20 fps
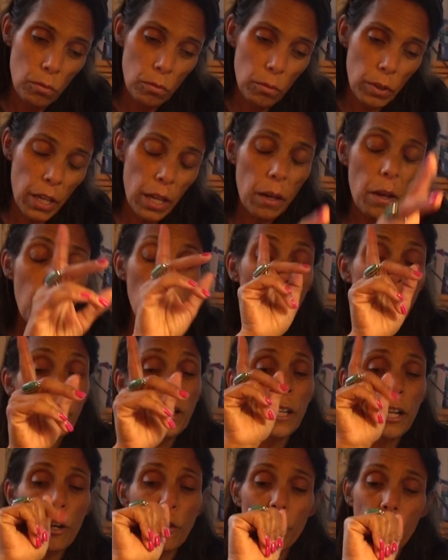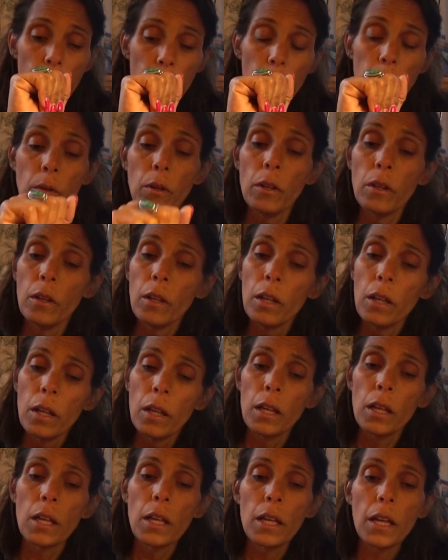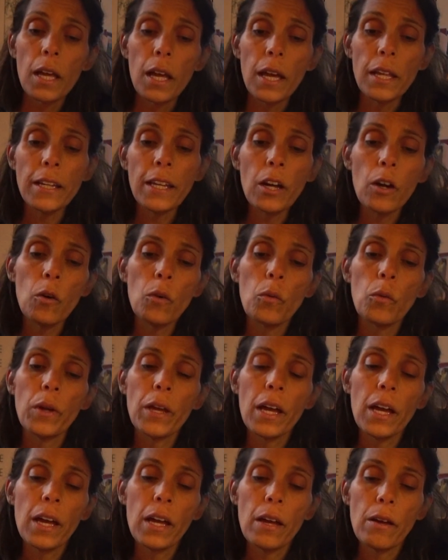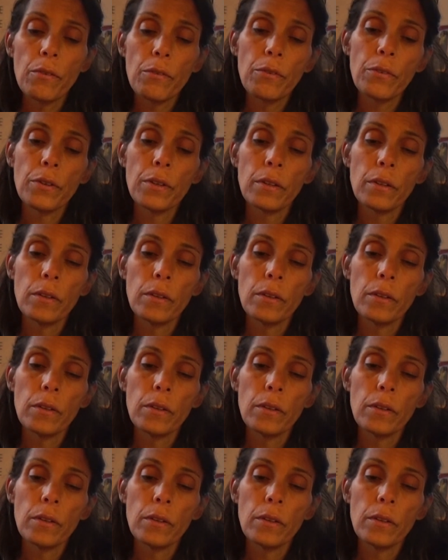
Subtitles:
Yeah, I'm going to clarify though. And now we have